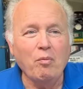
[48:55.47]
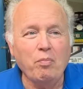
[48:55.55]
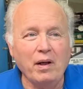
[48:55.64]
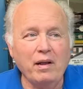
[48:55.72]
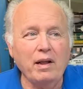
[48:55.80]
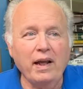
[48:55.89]

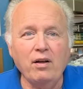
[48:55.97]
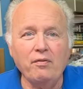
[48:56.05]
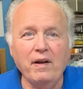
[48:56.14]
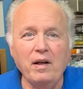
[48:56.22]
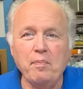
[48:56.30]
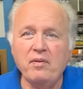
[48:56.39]
But he laid off
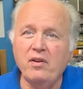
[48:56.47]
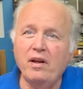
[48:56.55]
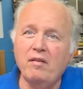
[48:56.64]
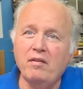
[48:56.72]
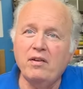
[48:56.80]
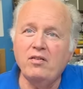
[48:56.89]
80%,
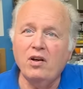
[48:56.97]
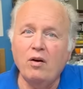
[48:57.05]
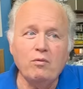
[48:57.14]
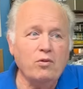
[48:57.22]
everything's gone.